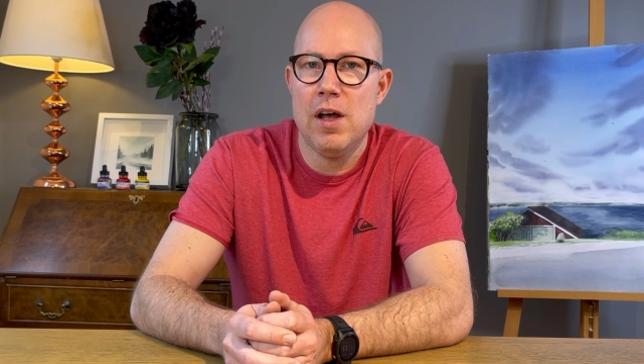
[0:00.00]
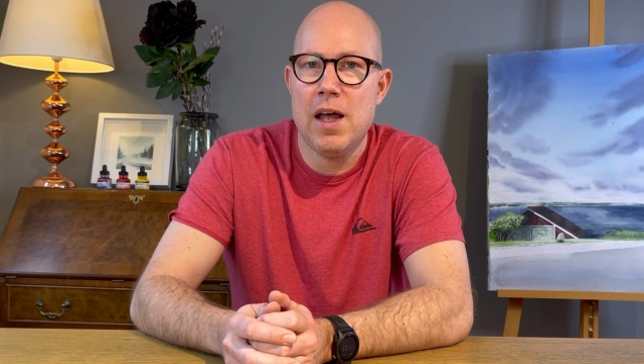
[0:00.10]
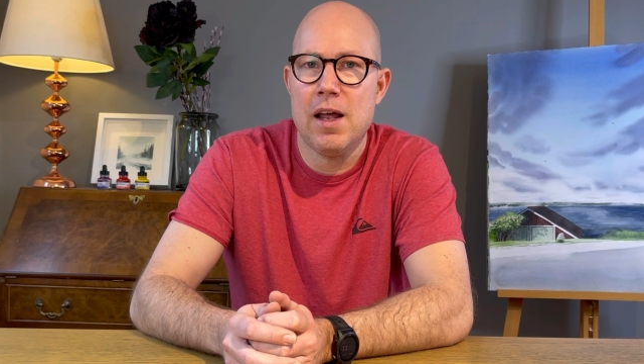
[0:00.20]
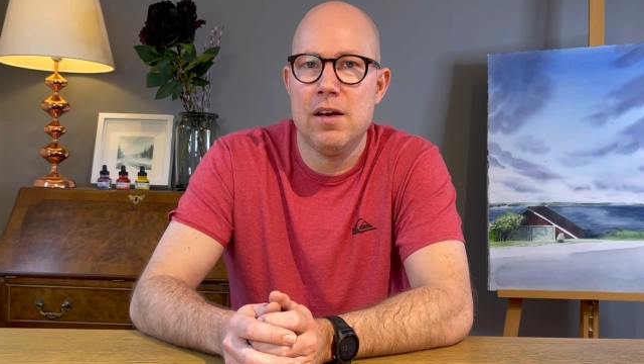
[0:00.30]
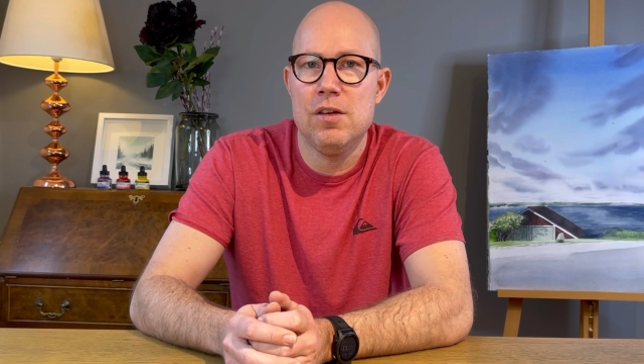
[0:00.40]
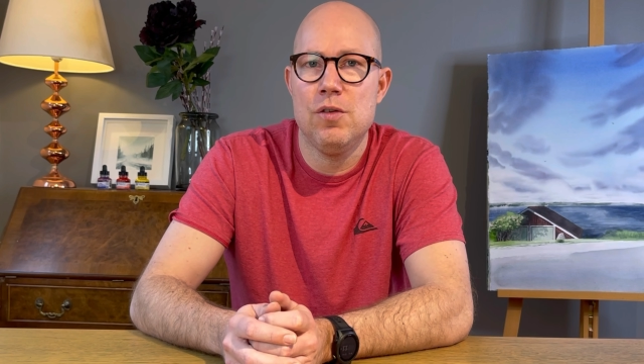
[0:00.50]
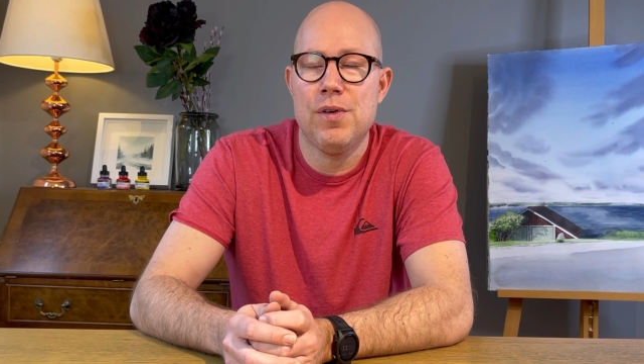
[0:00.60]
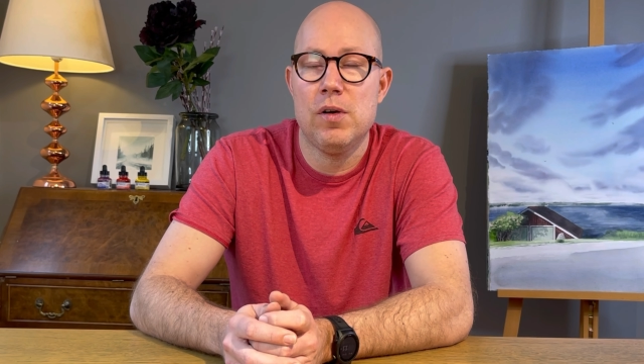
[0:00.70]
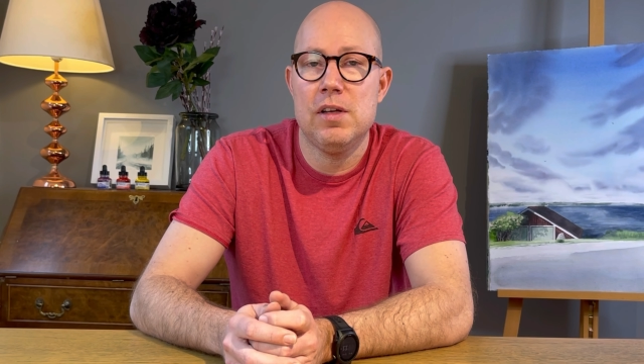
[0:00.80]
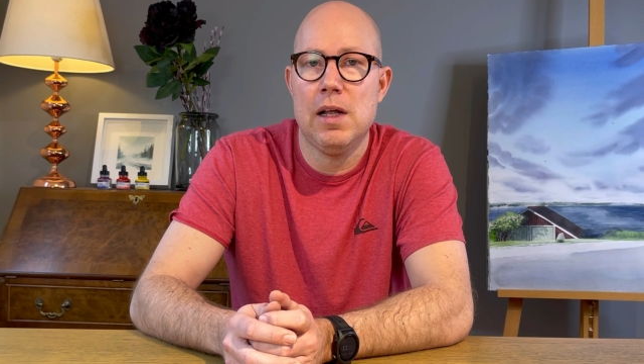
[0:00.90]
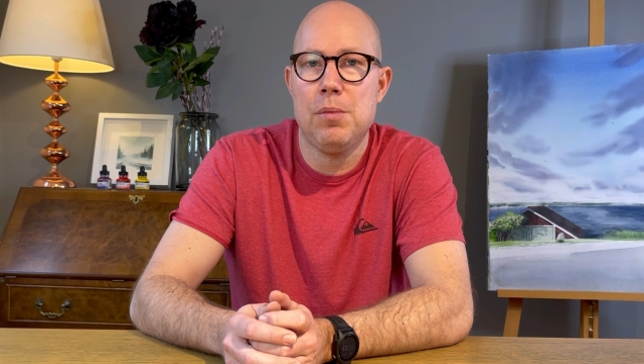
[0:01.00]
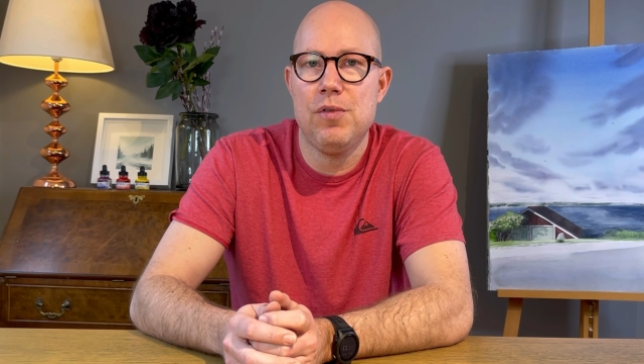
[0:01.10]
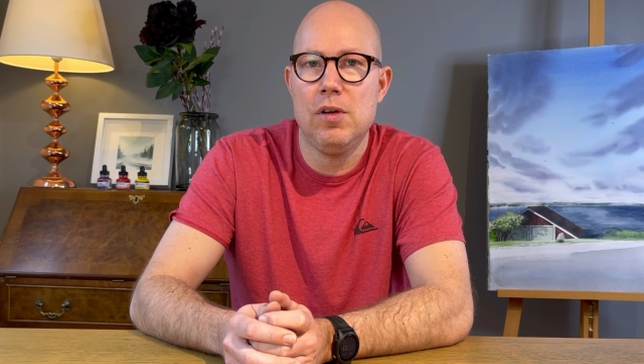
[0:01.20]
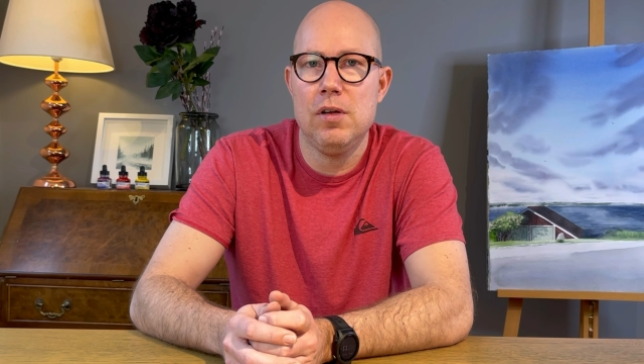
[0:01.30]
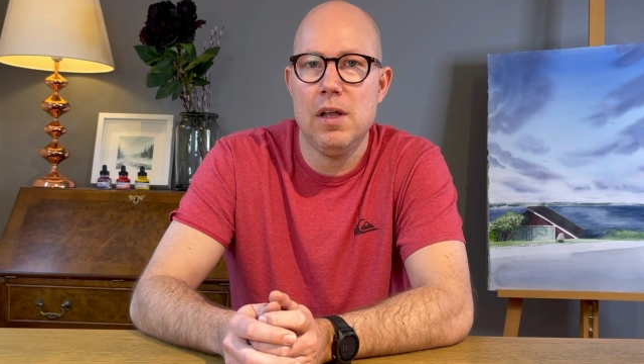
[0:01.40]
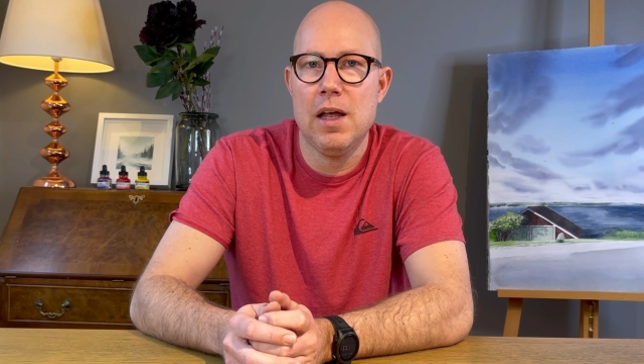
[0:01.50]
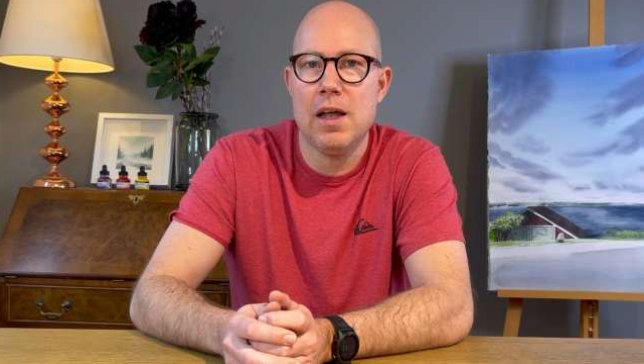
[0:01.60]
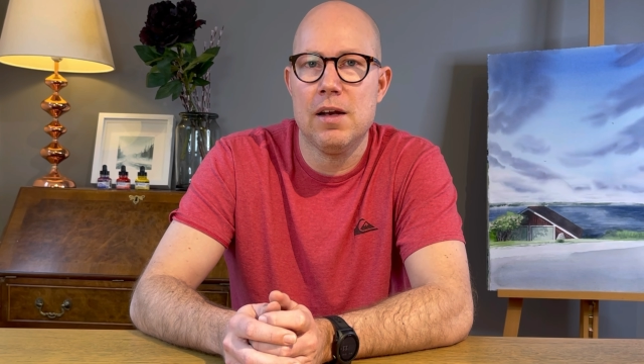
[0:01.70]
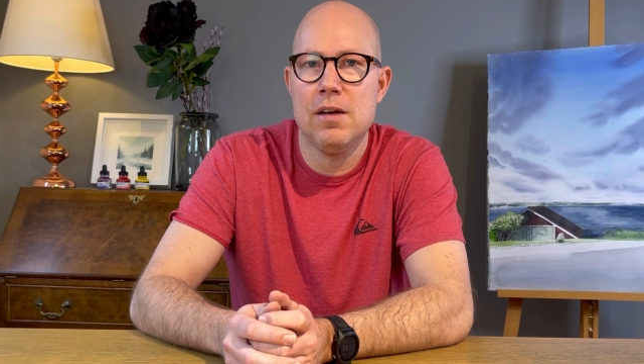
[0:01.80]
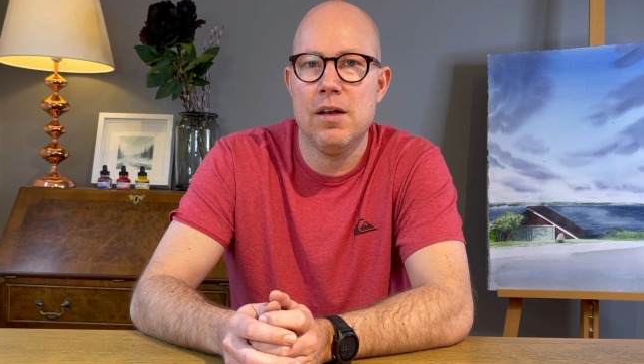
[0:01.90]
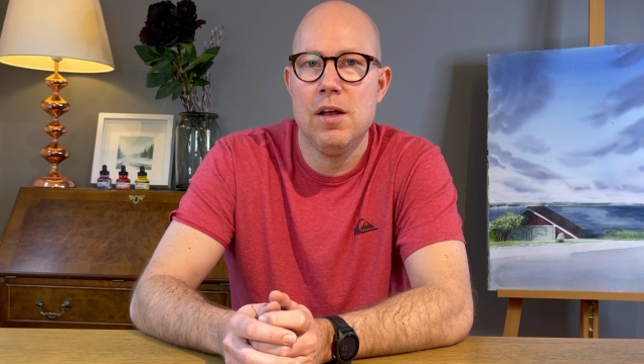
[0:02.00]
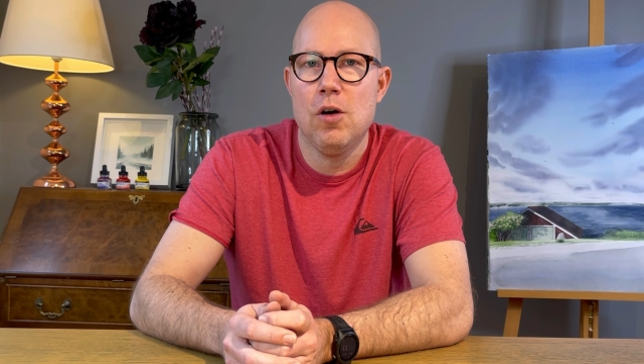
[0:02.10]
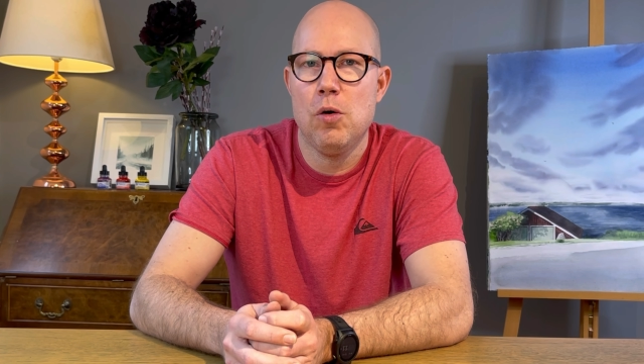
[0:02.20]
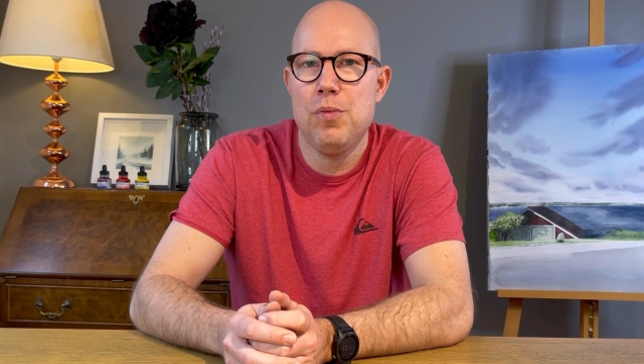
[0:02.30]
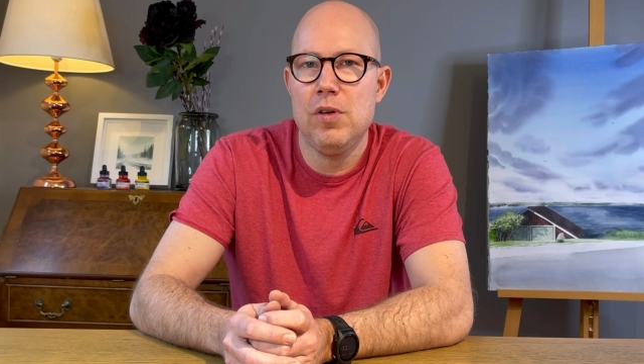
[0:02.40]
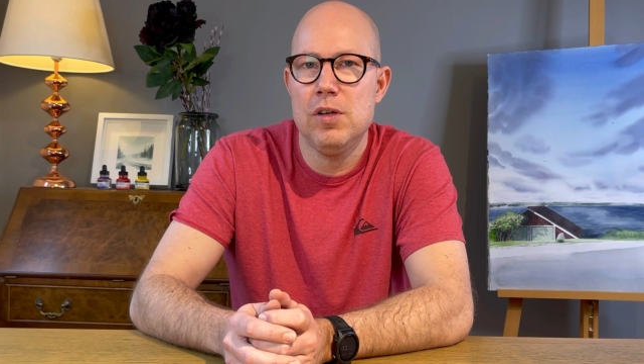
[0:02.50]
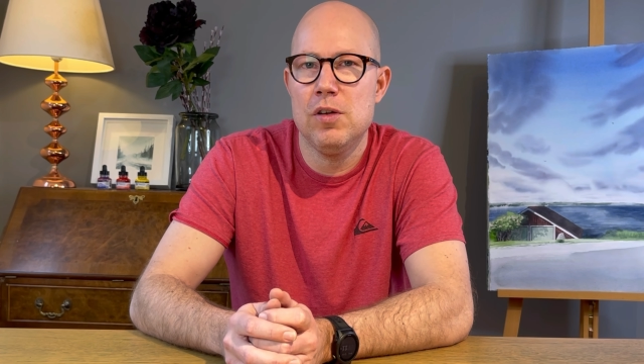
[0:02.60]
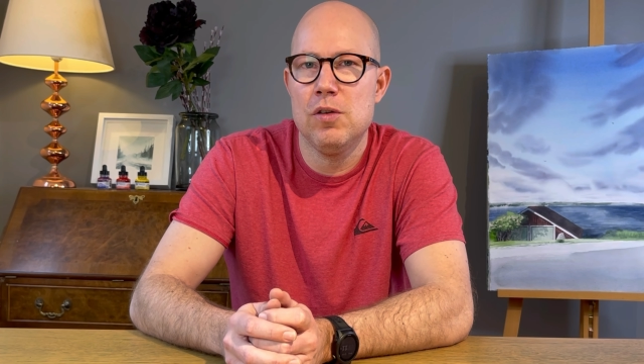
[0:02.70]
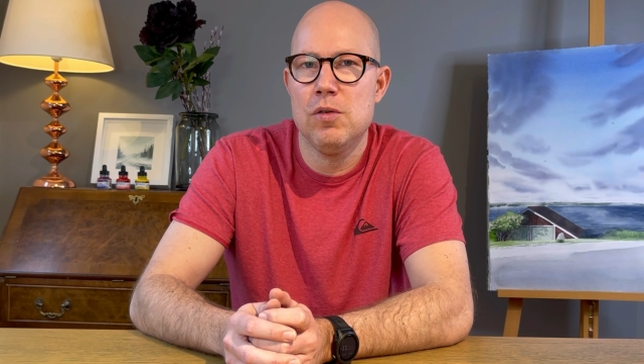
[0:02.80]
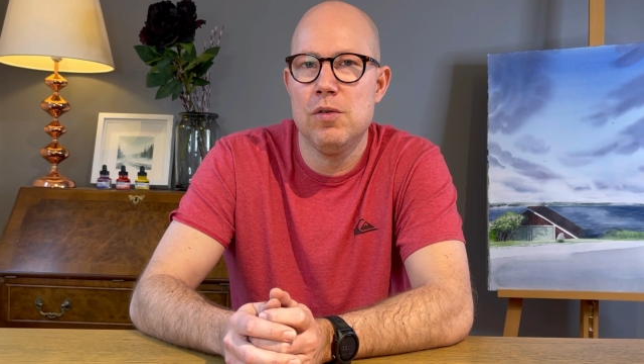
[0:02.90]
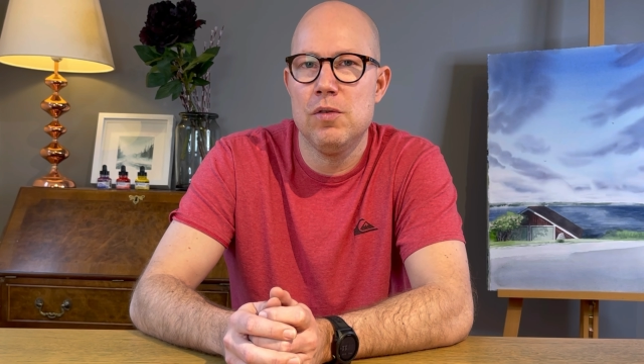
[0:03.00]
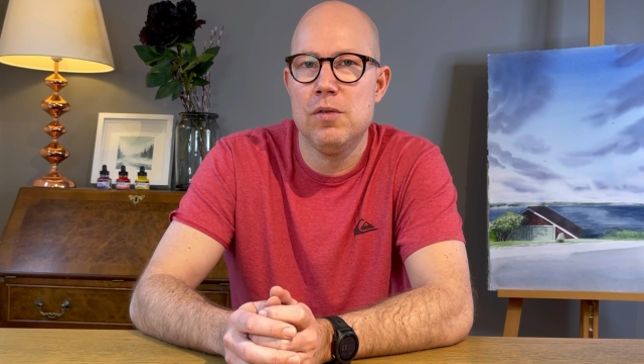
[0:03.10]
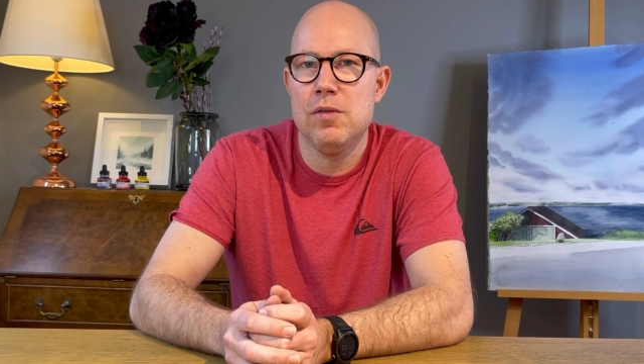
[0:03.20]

and you found it helpful, and hopefully you